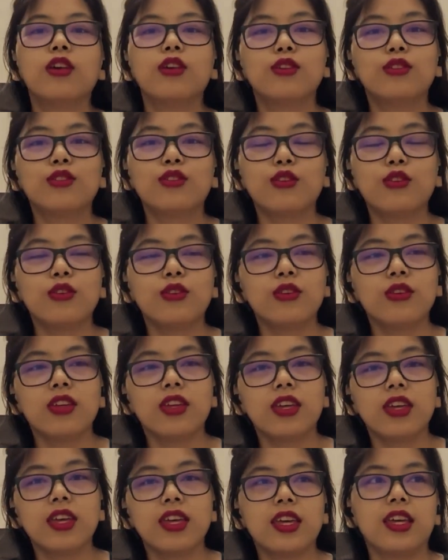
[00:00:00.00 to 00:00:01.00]
So
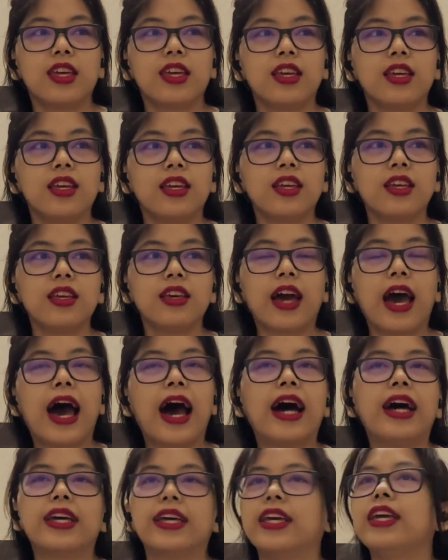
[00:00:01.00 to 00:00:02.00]
he
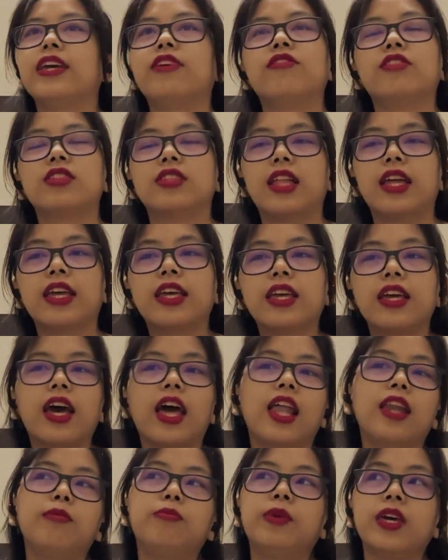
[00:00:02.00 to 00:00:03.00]
was like,
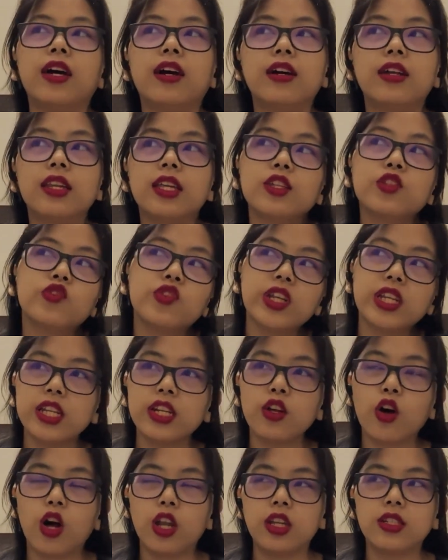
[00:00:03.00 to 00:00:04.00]
I'll be earning
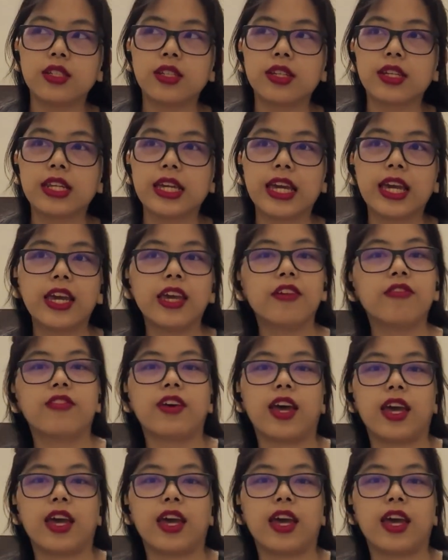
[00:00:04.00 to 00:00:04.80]
$20 a day.